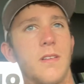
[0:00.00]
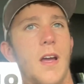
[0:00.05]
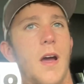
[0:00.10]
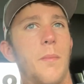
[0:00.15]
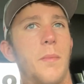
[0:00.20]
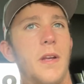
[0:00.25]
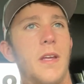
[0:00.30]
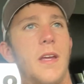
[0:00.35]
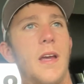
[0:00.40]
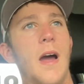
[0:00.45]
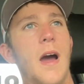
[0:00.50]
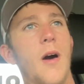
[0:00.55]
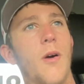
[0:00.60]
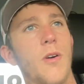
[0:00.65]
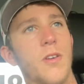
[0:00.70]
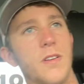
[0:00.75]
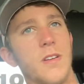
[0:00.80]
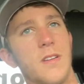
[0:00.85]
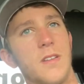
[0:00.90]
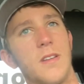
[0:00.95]
how many
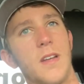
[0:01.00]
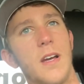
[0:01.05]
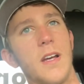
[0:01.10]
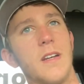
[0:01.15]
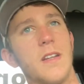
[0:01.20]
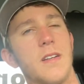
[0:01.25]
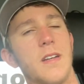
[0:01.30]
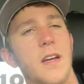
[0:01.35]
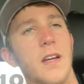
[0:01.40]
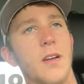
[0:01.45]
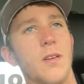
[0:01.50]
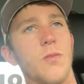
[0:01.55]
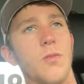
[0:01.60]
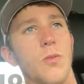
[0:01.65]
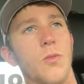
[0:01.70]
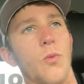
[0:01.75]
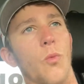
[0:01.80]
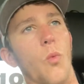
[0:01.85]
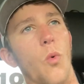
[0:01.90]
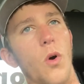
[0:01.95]
hours does it take to take
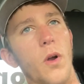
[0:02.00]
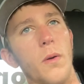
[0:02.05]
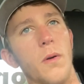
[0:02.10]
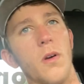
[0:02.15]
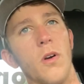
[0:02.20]
1